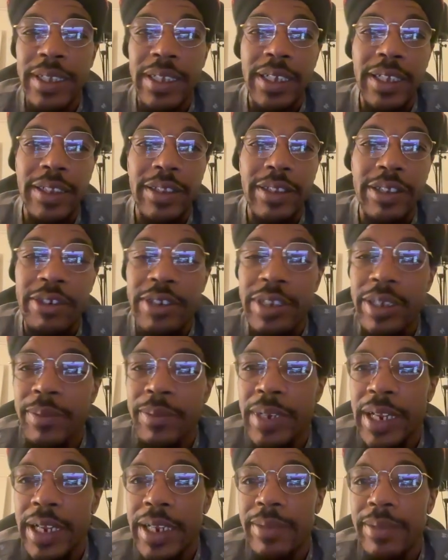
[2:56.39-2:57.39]
Ethereum
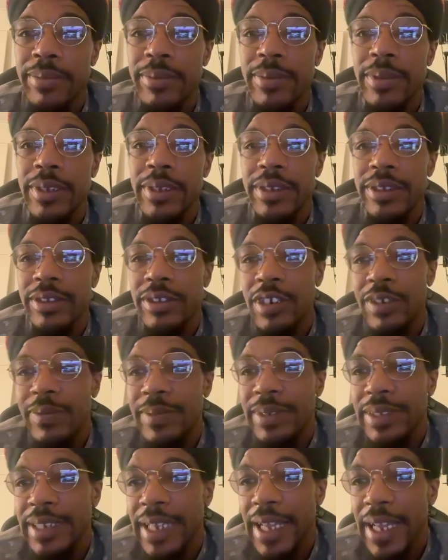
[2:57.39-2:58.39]
name
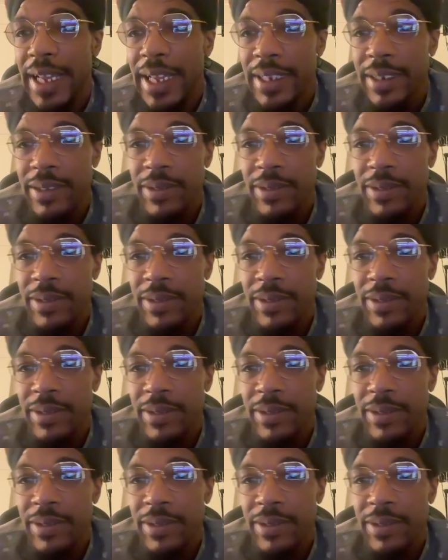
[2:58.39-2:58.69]
service tag